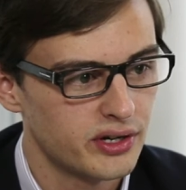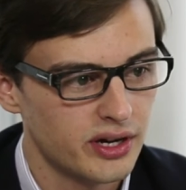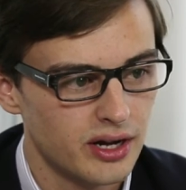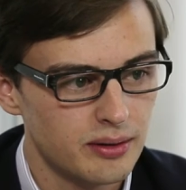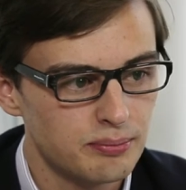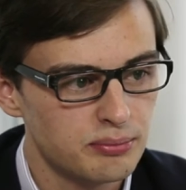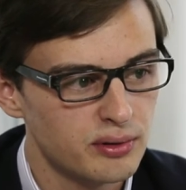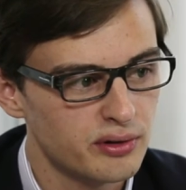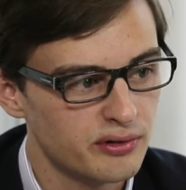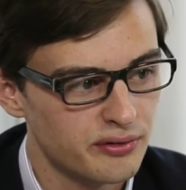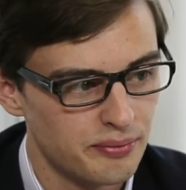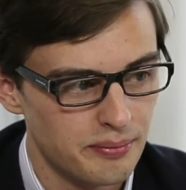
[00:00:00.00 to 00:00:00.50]
a
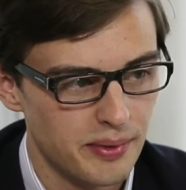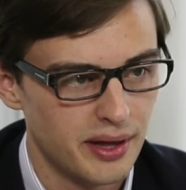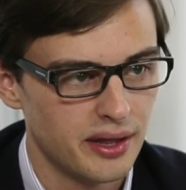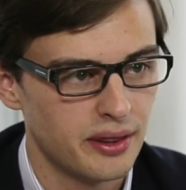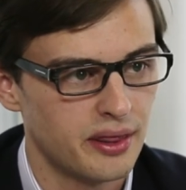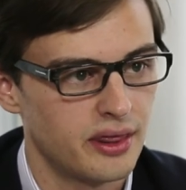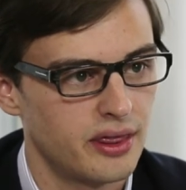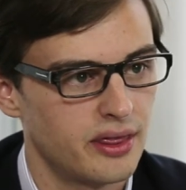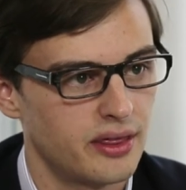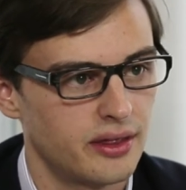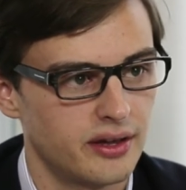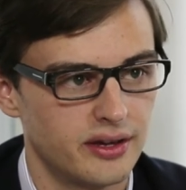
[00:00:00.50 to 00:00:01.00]
couple of
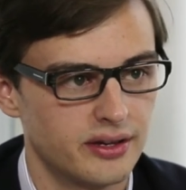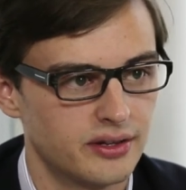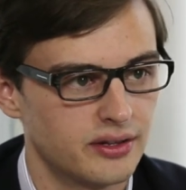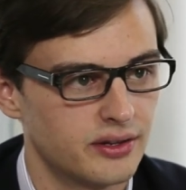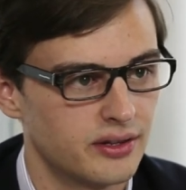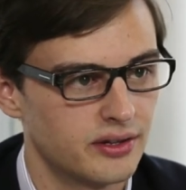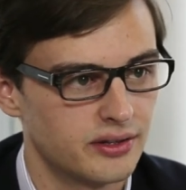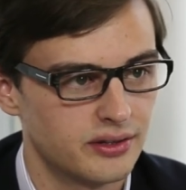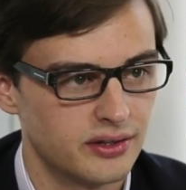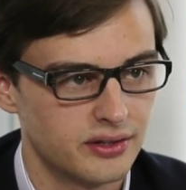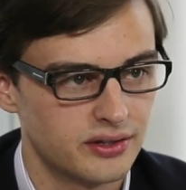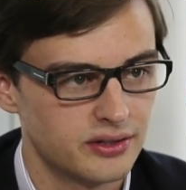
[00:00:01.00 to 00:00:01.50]
months in
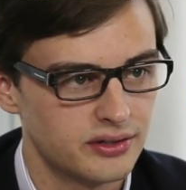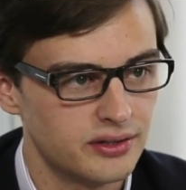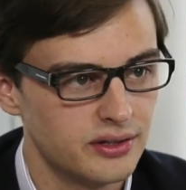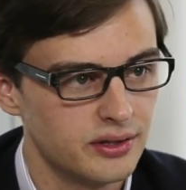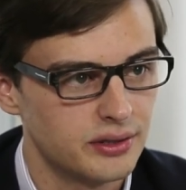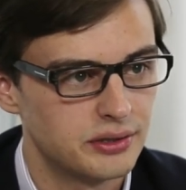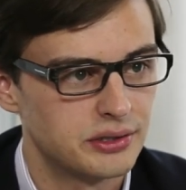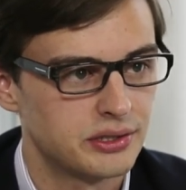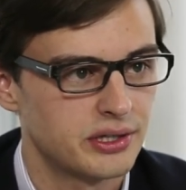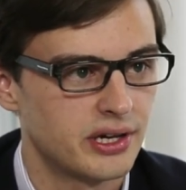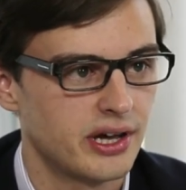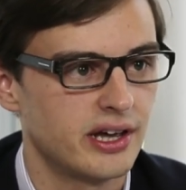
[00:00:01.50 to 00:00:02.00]
the, the
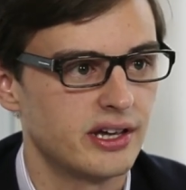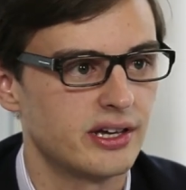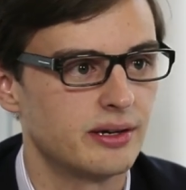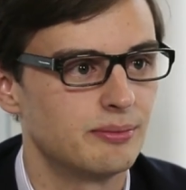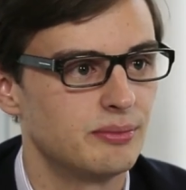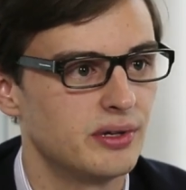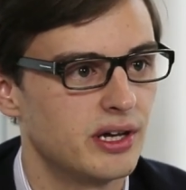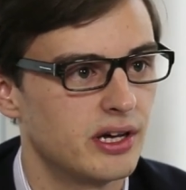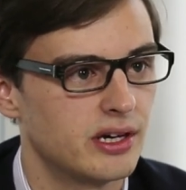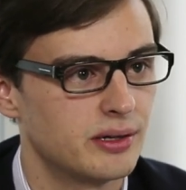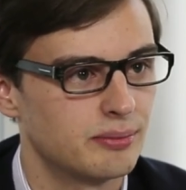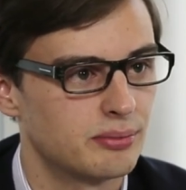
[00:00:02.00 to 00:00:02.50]
CHK
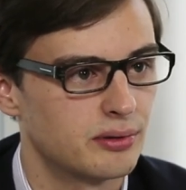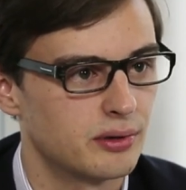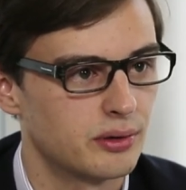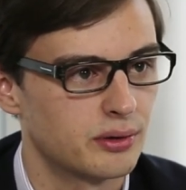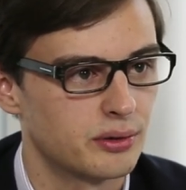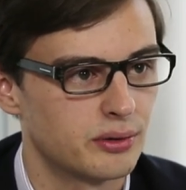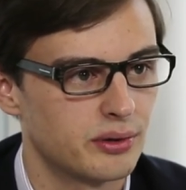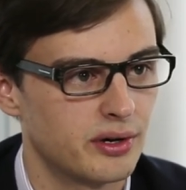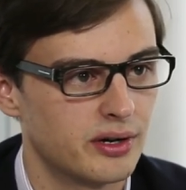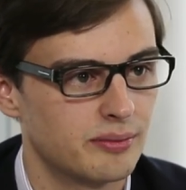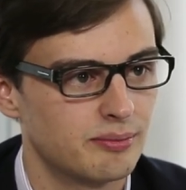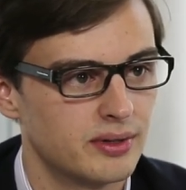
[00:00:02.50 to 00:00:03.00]
MBA
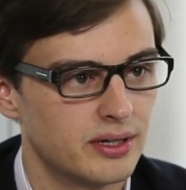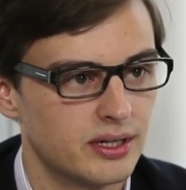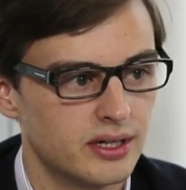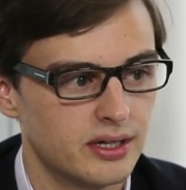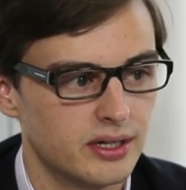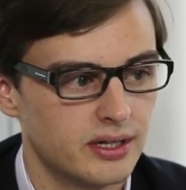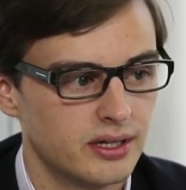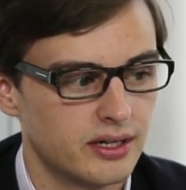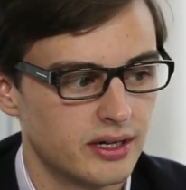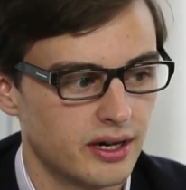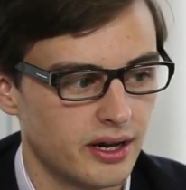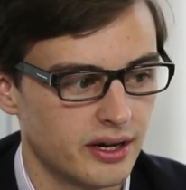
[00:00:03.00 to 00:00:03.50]
program,
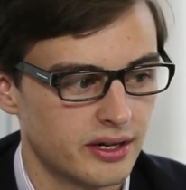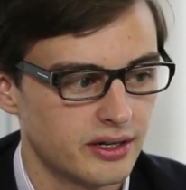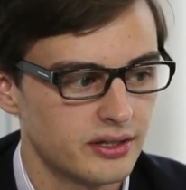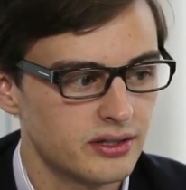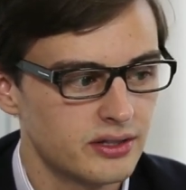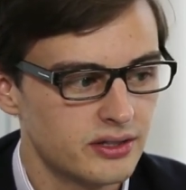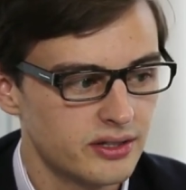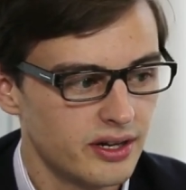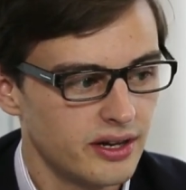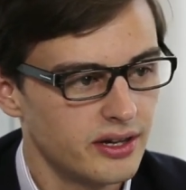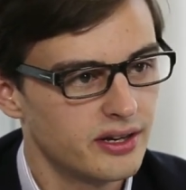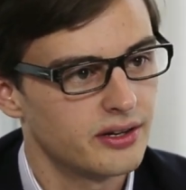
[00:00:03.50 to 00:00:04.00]
I can
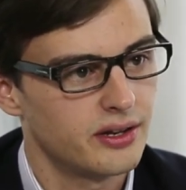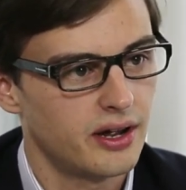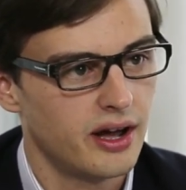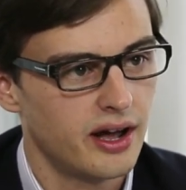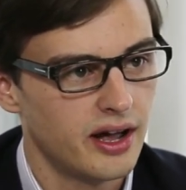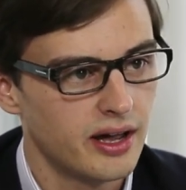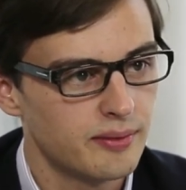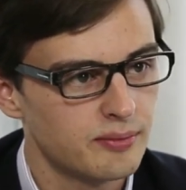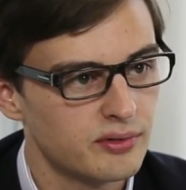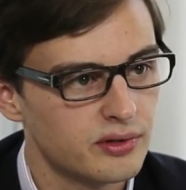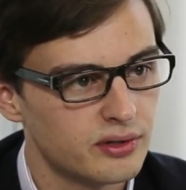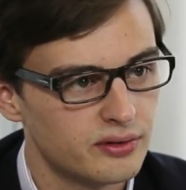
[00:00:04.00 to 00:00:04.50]
say that
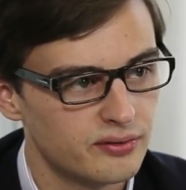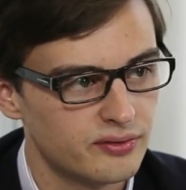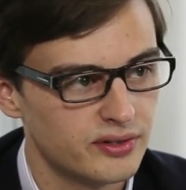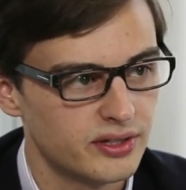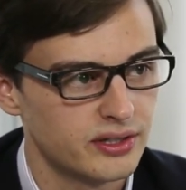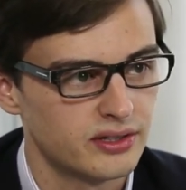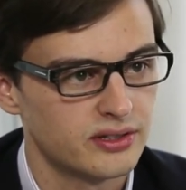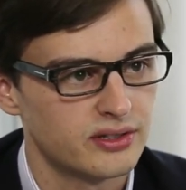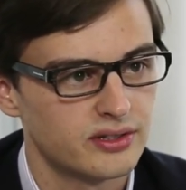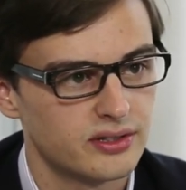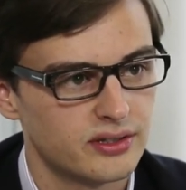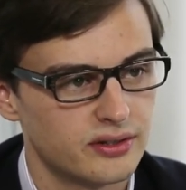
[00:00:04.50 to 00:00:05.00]
I am
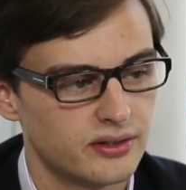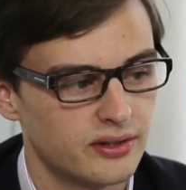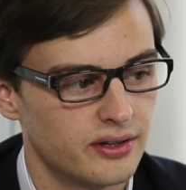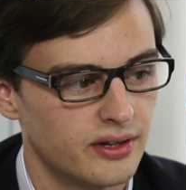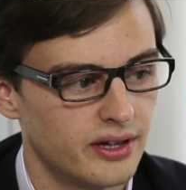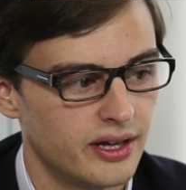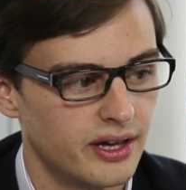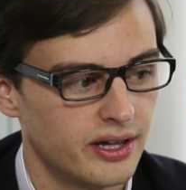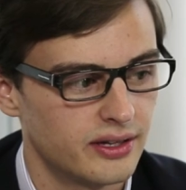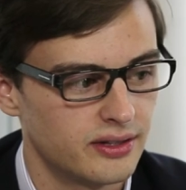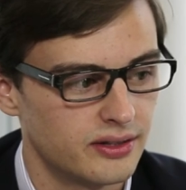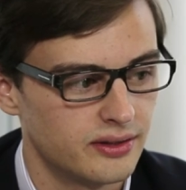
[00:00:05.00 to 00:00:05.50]
convinced
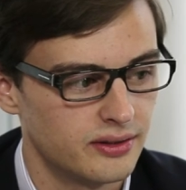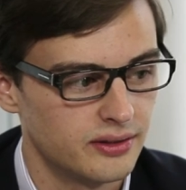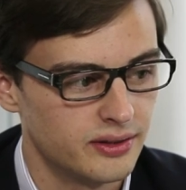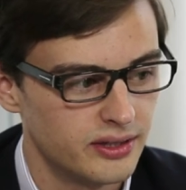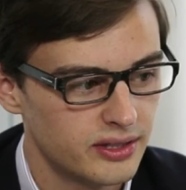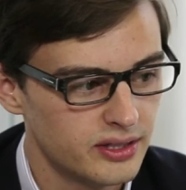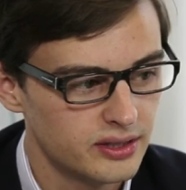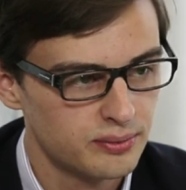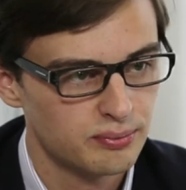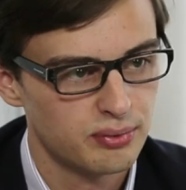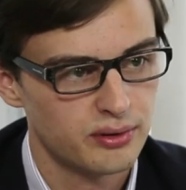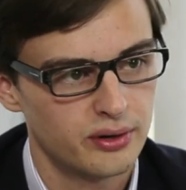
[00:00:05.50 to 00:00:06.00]
that
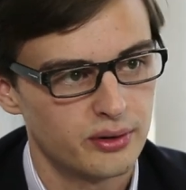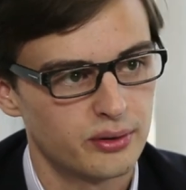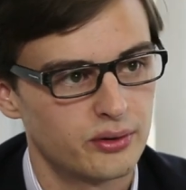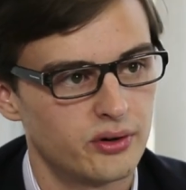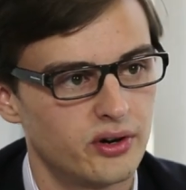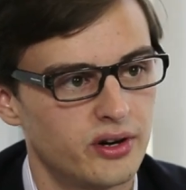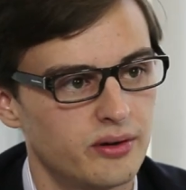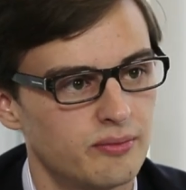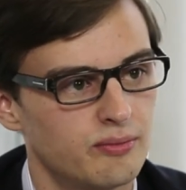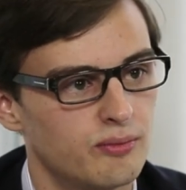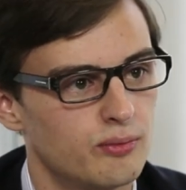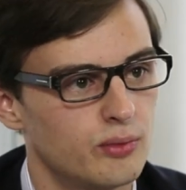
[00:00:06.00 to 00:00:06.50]
this
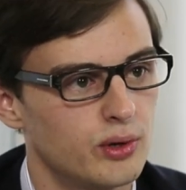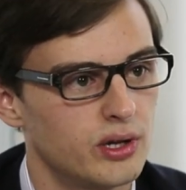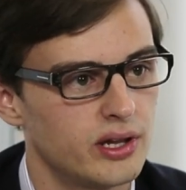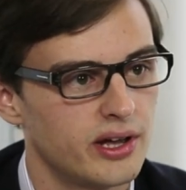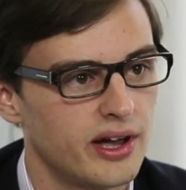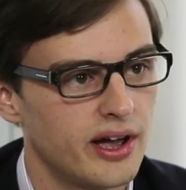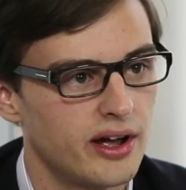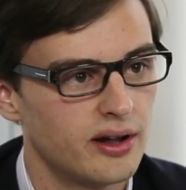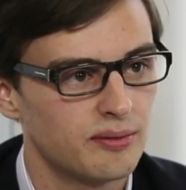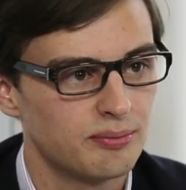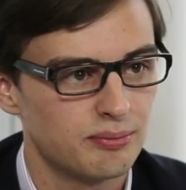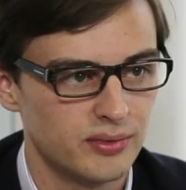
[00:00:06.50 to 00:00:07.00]
program will
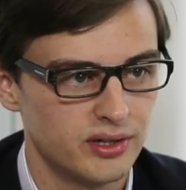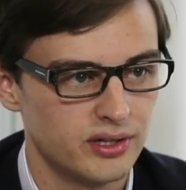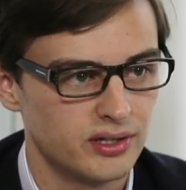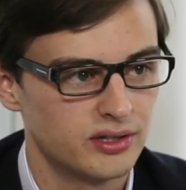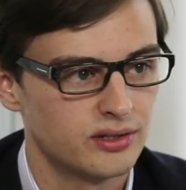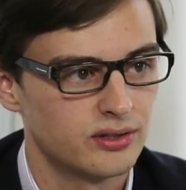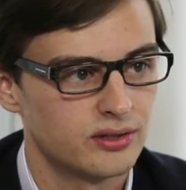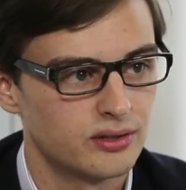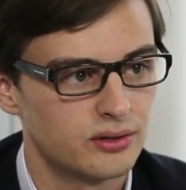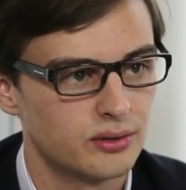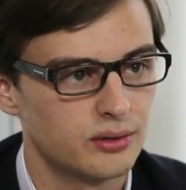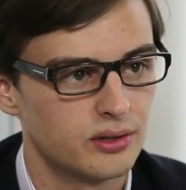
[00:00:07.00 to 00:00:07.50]
help
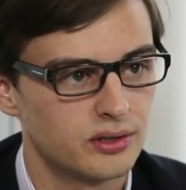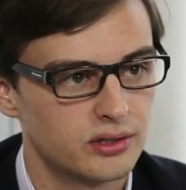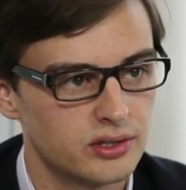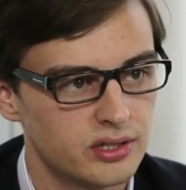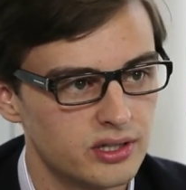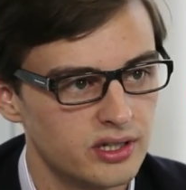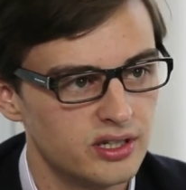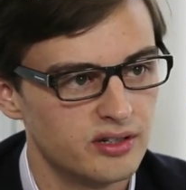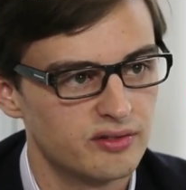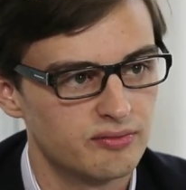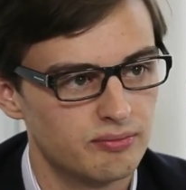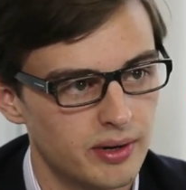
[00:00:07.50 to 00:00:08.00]
me to
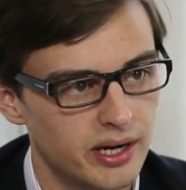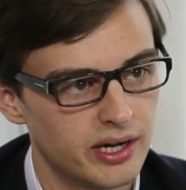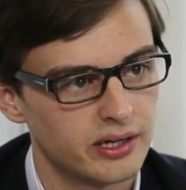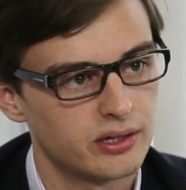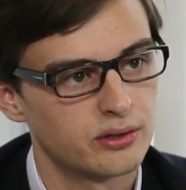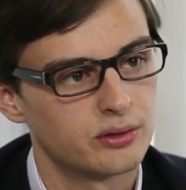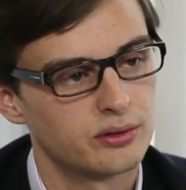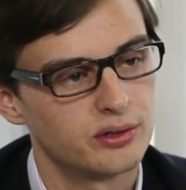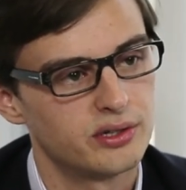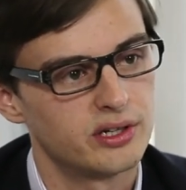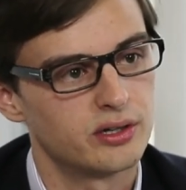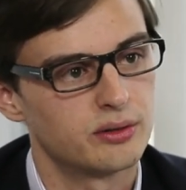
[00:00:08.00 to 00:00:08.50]
achieve my
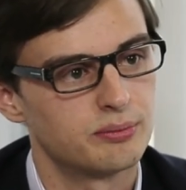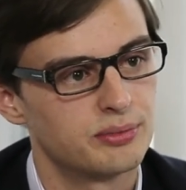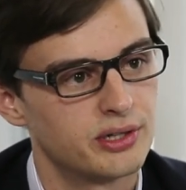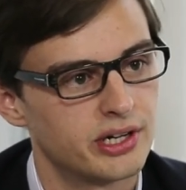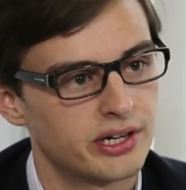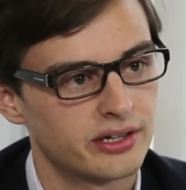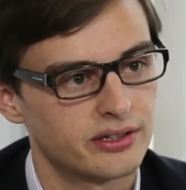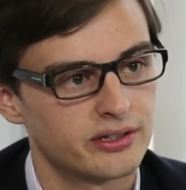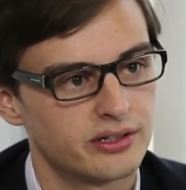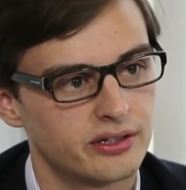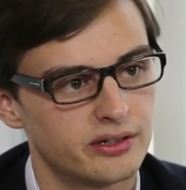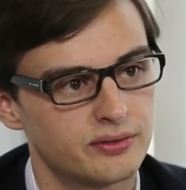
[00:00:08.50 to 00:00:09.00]
career
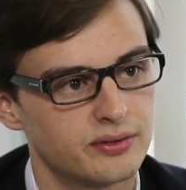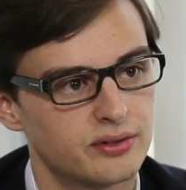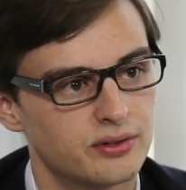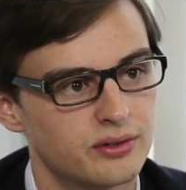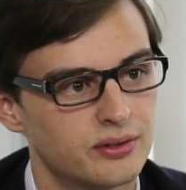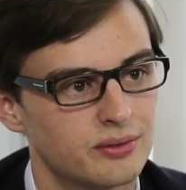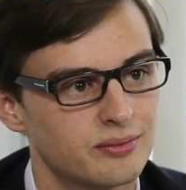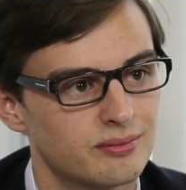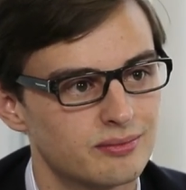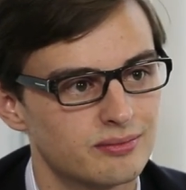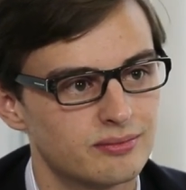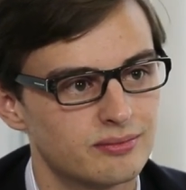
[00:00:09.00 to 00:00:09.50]
objectives.